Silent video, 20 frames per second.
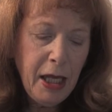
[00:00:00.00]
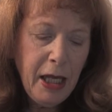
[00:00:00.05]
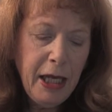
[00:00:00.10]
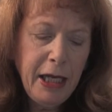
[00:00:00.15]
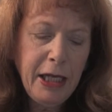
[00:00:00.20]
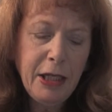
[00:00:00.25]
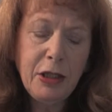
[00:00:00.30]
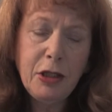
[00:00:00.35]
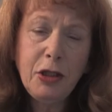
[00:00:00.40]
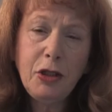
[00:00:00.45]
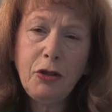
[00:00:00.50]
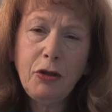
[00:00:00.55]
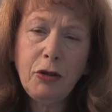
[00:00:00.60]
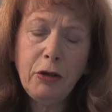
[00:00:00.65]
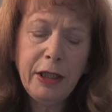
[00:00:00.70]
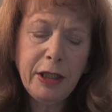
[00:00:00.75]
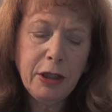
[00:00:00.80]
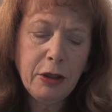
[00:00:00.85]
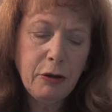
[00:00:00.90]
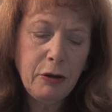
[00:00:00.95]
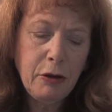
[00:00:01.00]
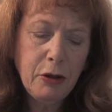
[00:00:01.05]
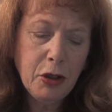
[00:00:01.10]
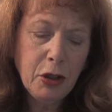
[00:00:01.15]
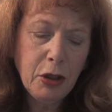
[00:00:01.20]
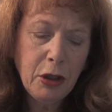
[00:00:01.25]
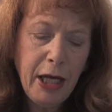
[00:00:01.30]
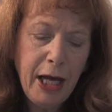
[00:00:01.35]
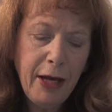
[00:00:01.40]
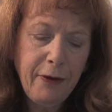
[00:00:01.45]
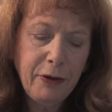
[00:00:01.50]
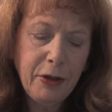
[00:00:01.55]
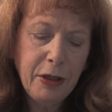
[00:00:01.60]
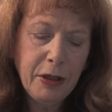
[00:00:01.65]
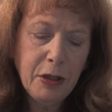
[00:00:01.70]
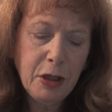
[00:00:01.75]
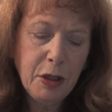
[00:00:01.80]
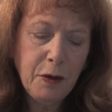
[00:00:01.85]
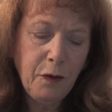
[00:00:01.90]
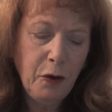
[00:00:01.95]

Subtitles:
He destroyed crucial evidence